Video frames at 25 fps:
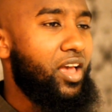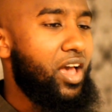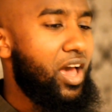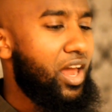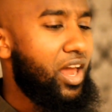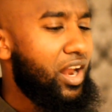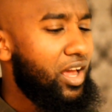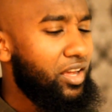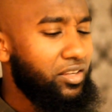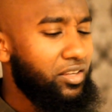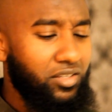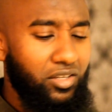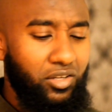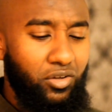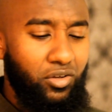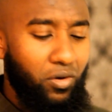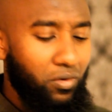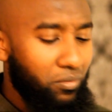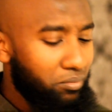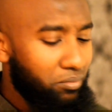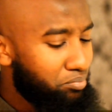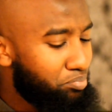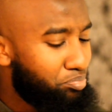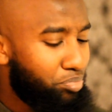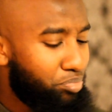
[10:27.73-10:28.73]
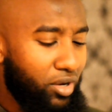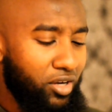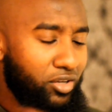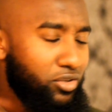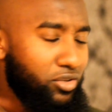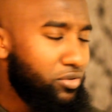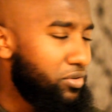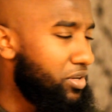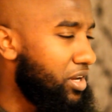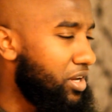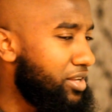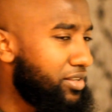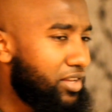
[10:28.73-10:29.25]
I say, yo, bunny,
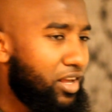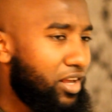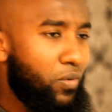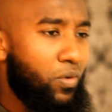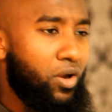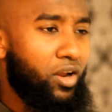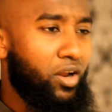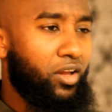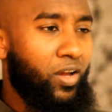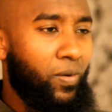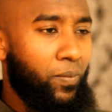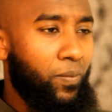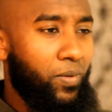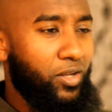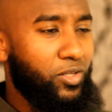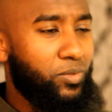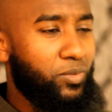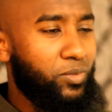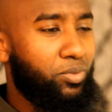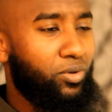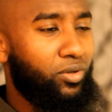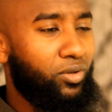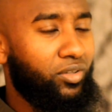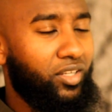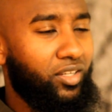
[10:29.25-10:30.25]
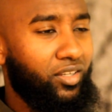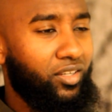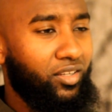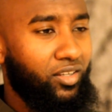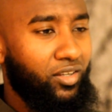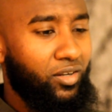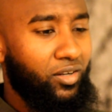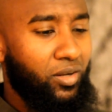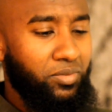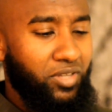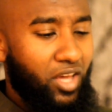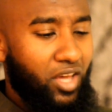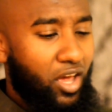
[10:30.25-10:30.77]
you guys, I don't want to come in this building. You know
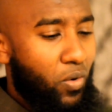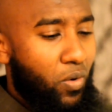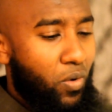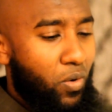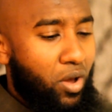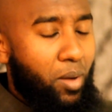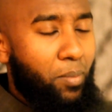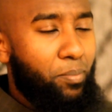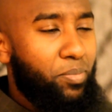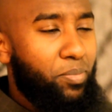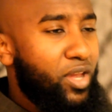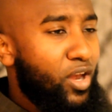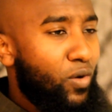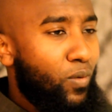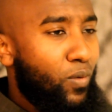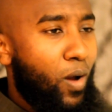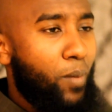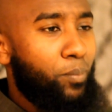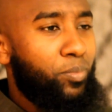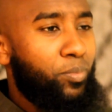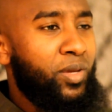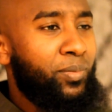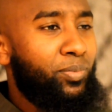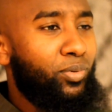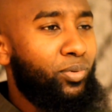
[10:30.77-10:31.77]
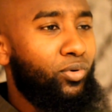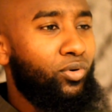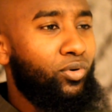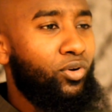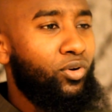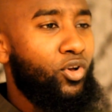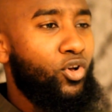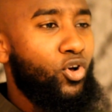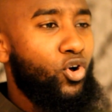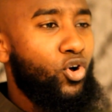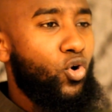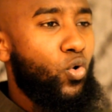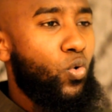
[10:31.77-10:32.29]
what I'm saying? I don't want to be around people
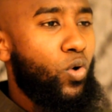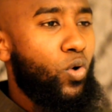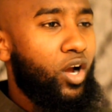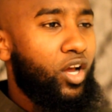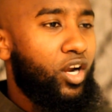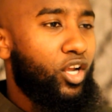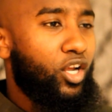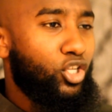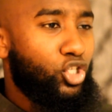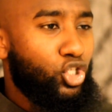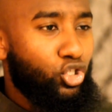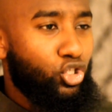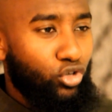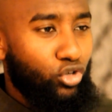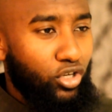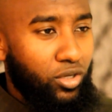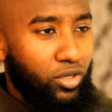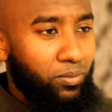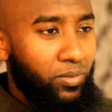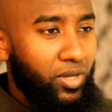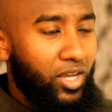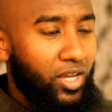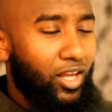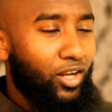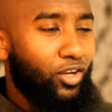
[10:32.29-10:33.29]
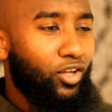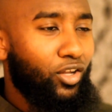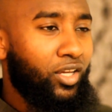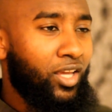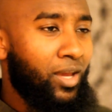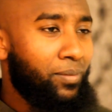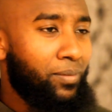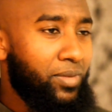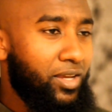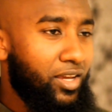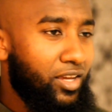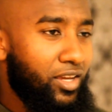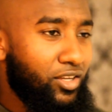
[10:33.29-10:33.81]
who are gonna treat me and look
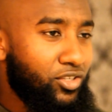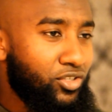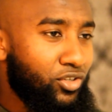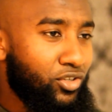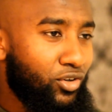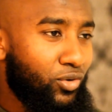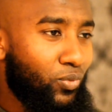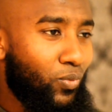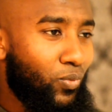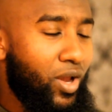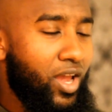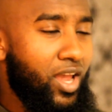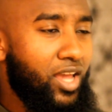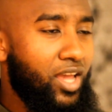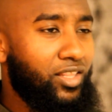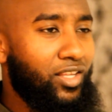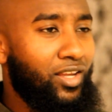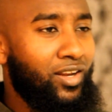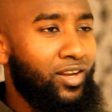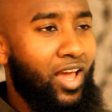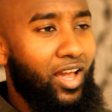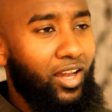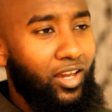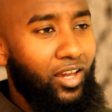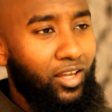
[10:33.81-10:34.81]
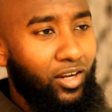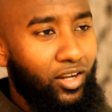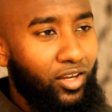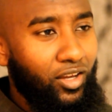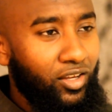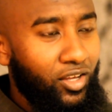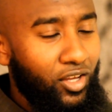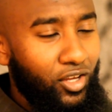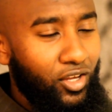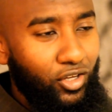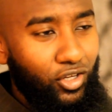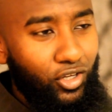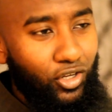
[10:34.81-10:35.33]
at me a certain way and they're not gonna
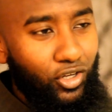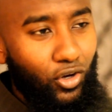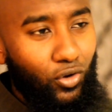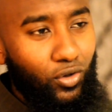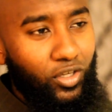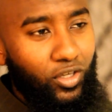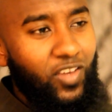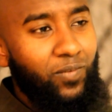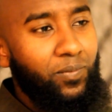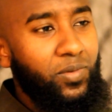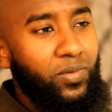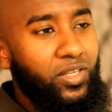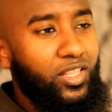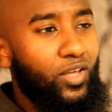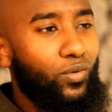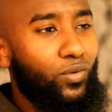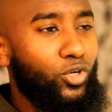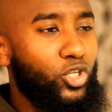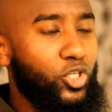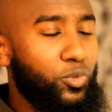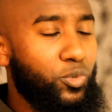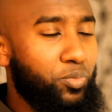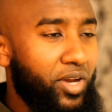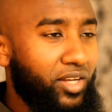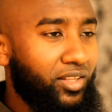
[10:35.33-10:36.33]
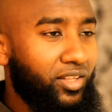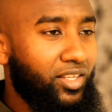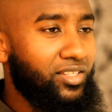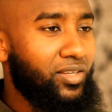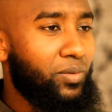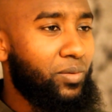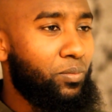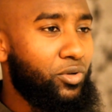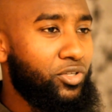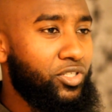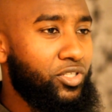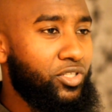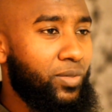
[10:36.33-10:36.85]
you know give me the respect as a
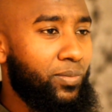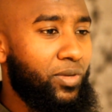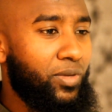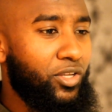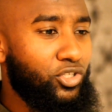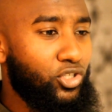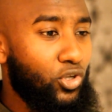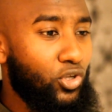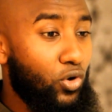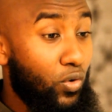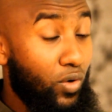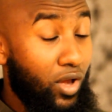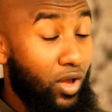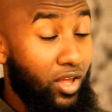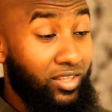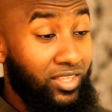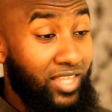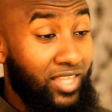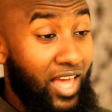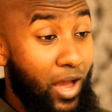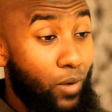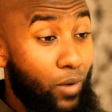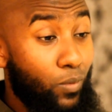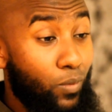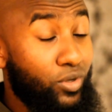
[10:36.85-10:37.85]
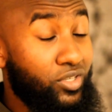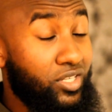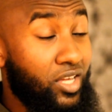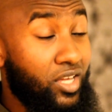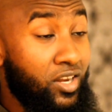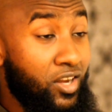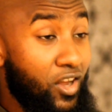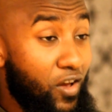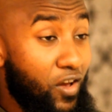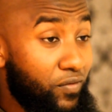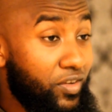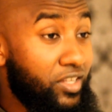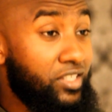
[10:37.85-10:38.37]
muslim and so that was
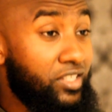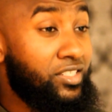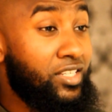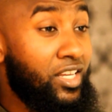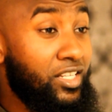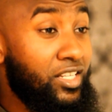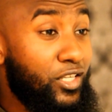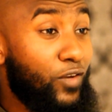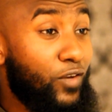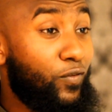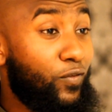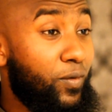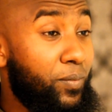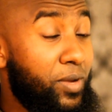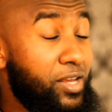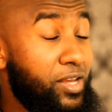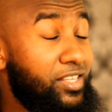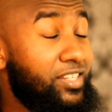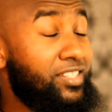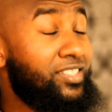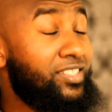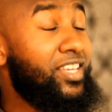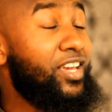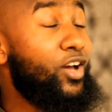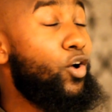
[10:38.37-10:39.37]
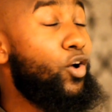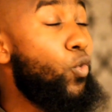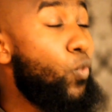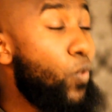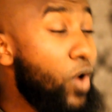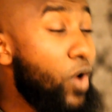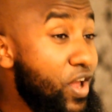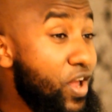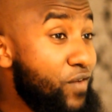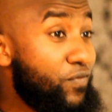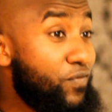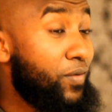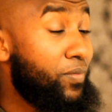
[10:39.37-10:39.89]
enough incentive for me to stay
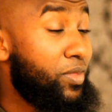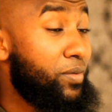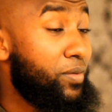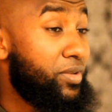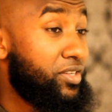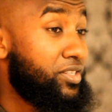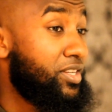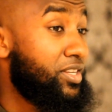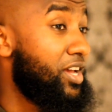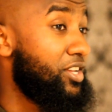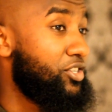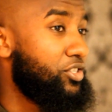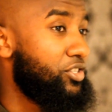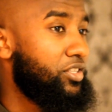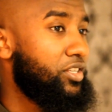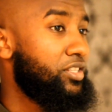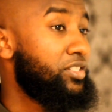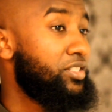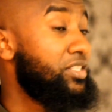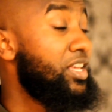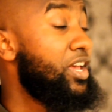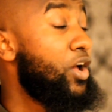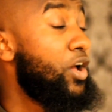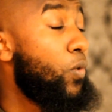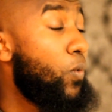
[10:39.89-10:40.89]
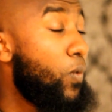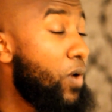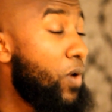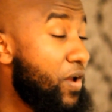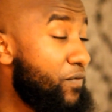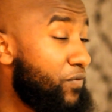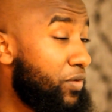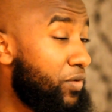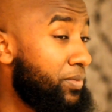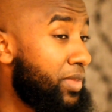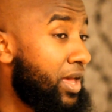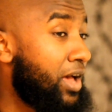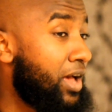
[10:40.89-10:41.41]
away from the masajid to stay away
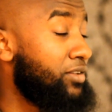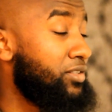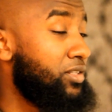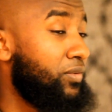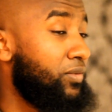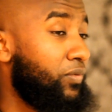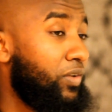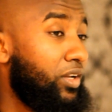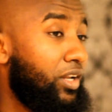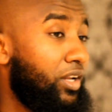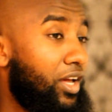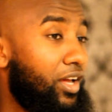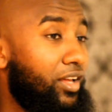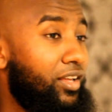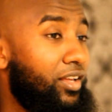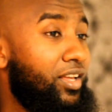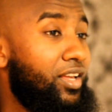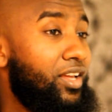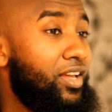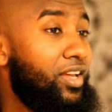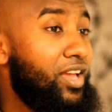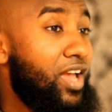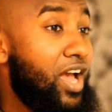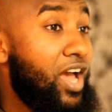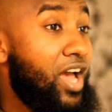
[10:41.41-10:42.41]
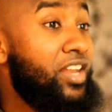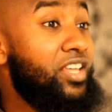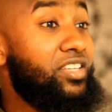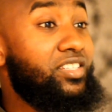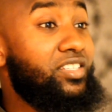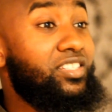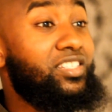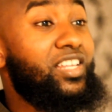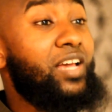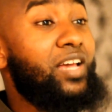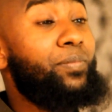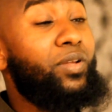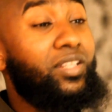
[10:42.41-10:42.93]
from the house of allah and this
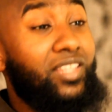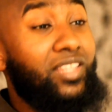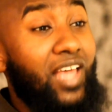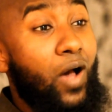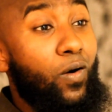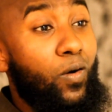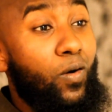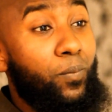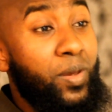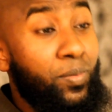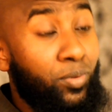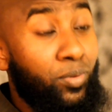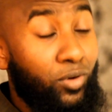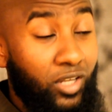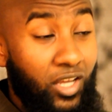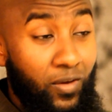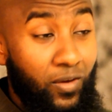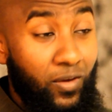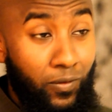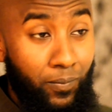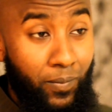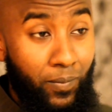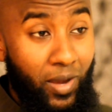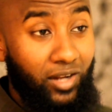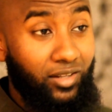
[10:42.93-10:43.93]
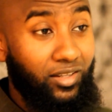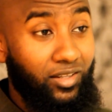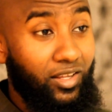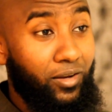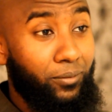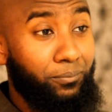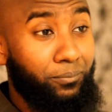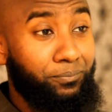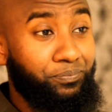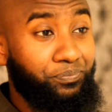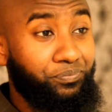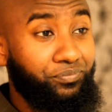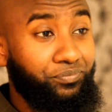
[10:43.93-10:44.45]
is the type of dawah people were giving back
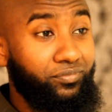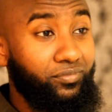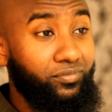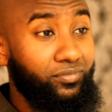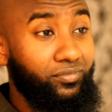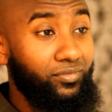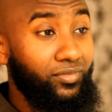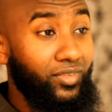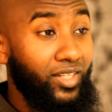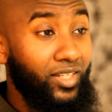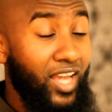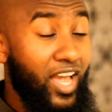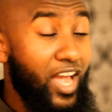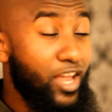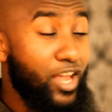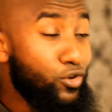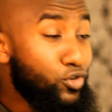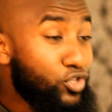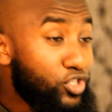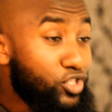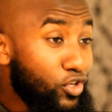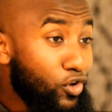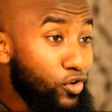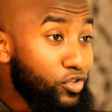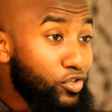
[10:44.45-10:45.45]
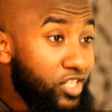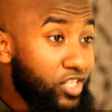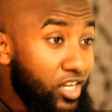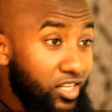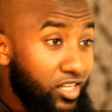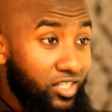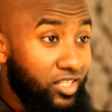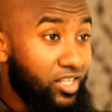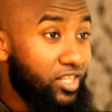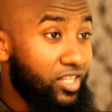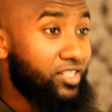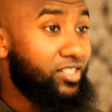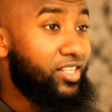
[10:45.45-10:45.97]
then and you still see it
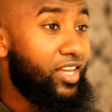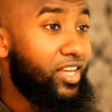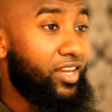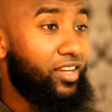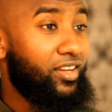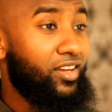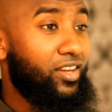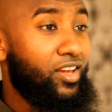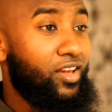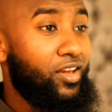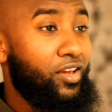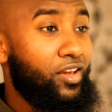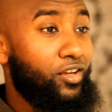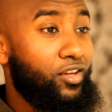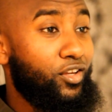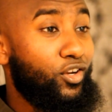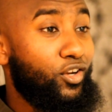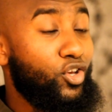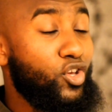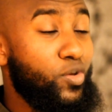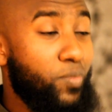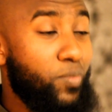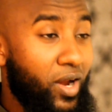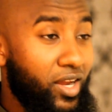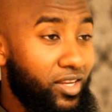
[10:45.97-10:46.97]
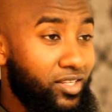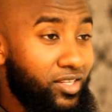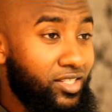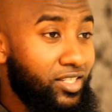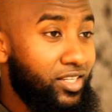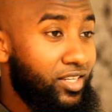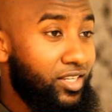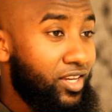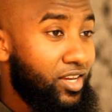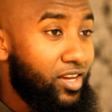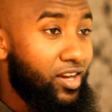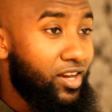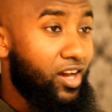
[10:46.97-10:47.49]
to this day you know, you might
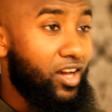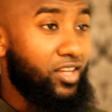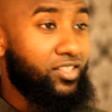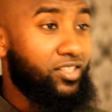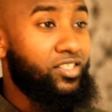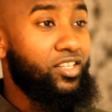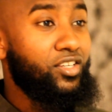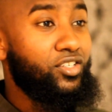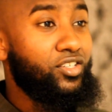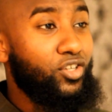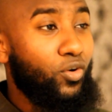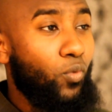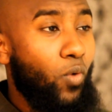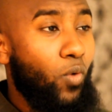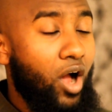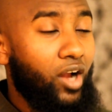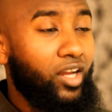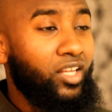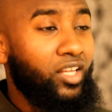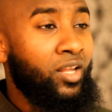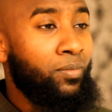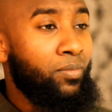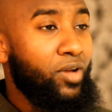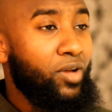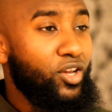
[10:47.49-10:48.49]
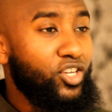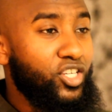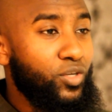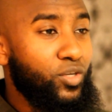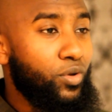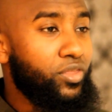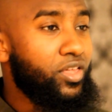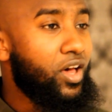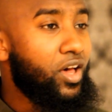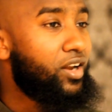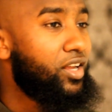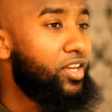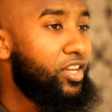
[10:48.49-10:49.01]
see a sister walk in the masjid
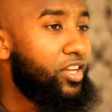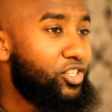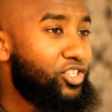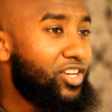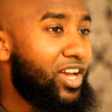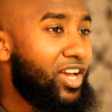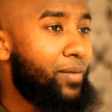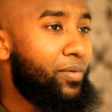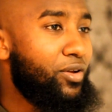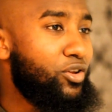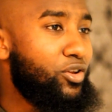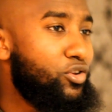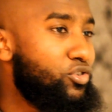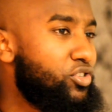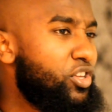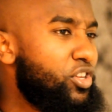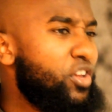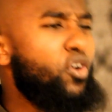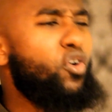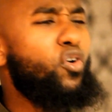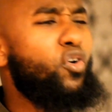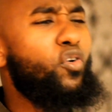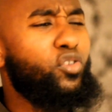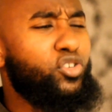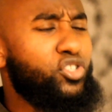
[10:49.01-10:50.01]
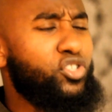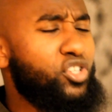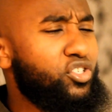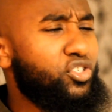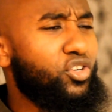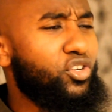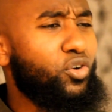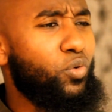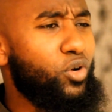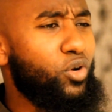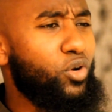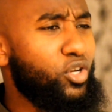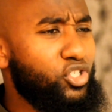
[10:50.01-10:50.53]
without a hijab, and you say, "Oh,
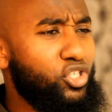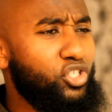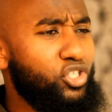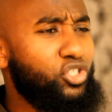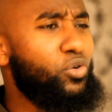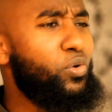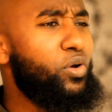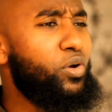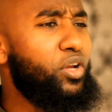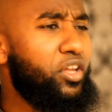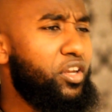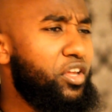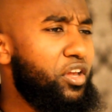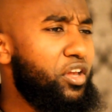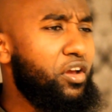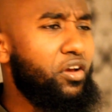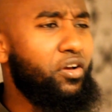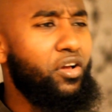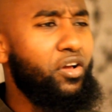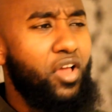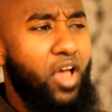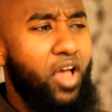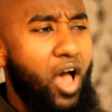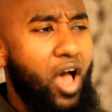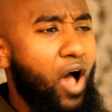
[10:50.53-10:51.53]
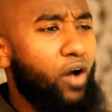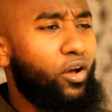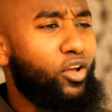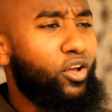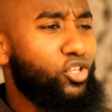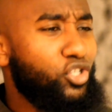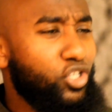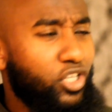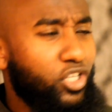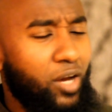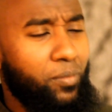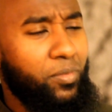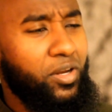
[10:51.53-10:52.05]
sister, what is she doing in here? How could
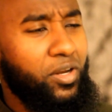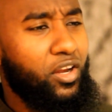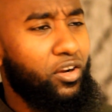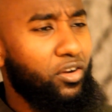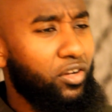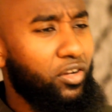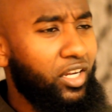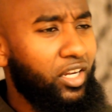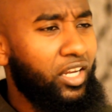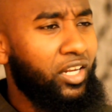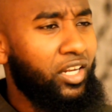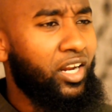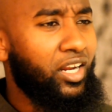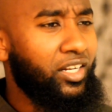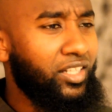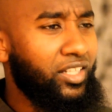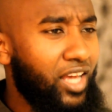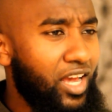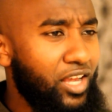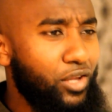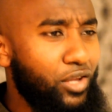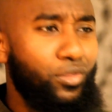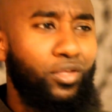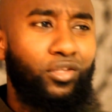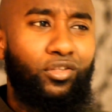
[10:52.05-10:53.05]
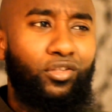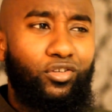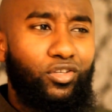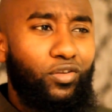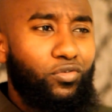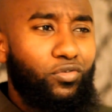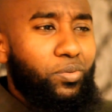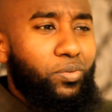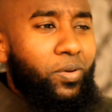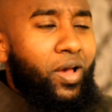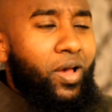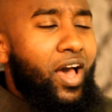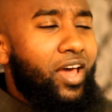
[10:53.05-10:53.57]
she come in here looking like that?" And you think to
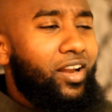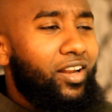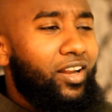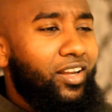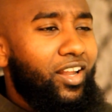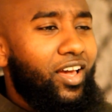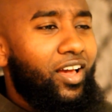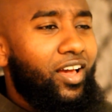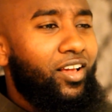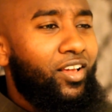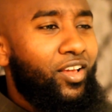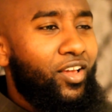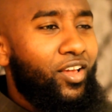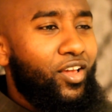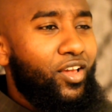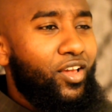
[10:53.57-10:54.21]
yourself, "Subhanallah."